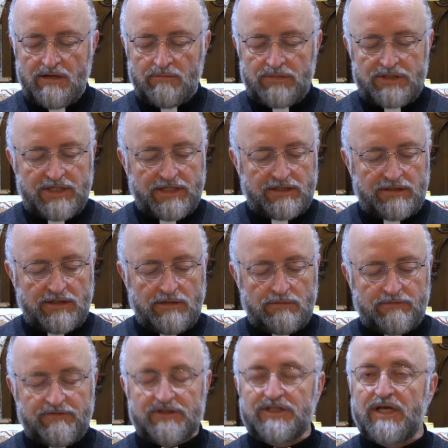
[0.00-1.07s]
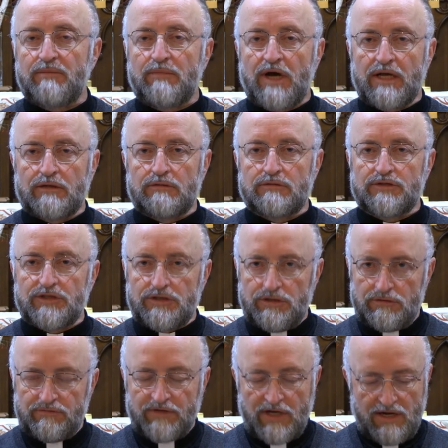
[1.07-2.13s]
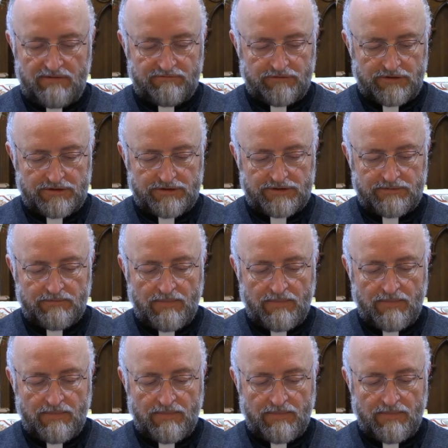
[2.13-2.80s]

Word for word: particularly with the St. Michael's Youth Conference.